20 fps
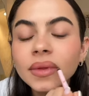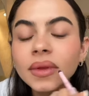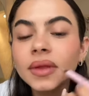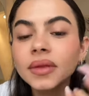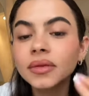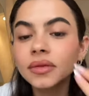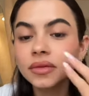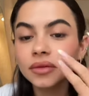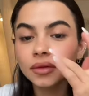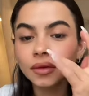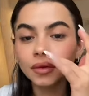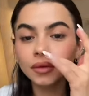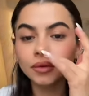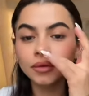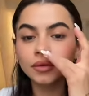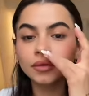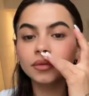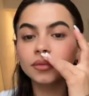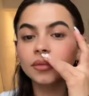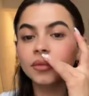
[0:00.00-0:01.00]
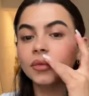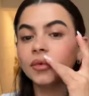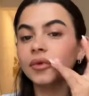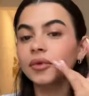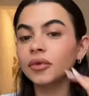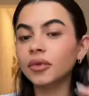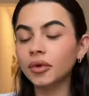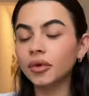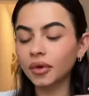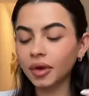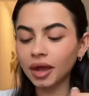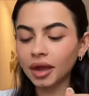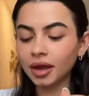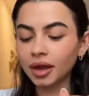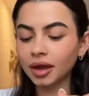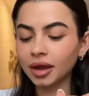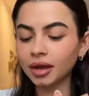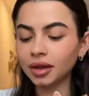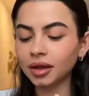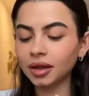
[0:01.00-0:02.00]
It's so smooth. Okay,
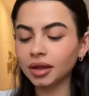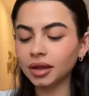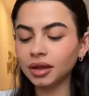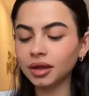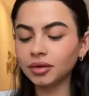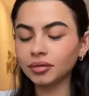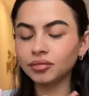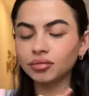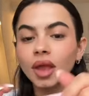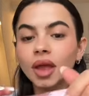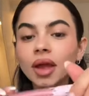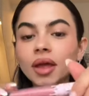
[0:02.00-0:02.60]
Kylie.